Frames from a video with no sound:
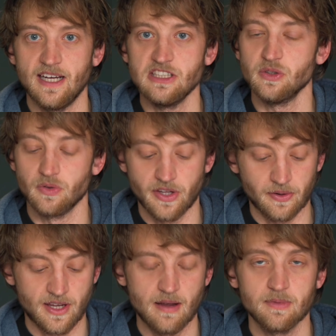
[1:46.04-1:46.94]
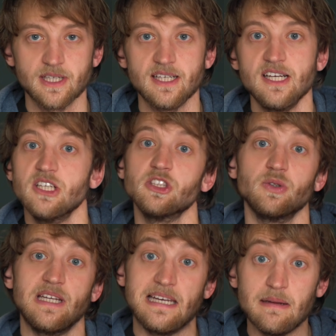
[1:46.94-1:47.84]
ISO on their camera, so
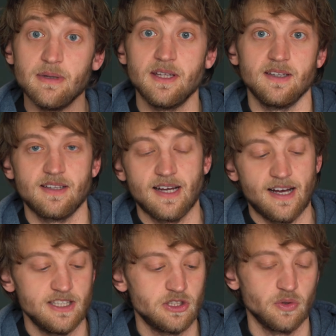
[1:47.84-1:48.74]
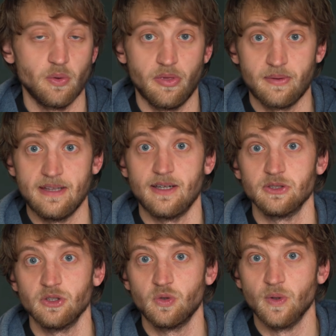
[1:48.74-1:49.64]
they limited the ISO to
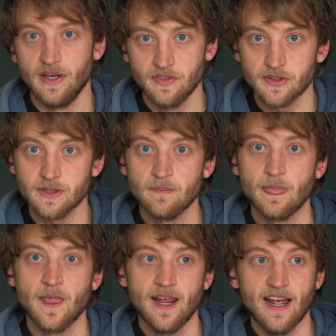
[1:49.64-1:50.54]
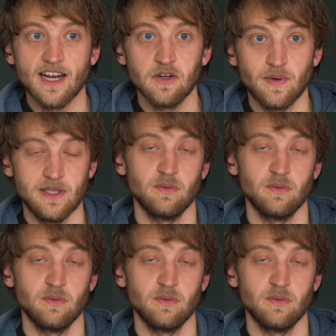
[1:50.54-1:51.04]
3200, and when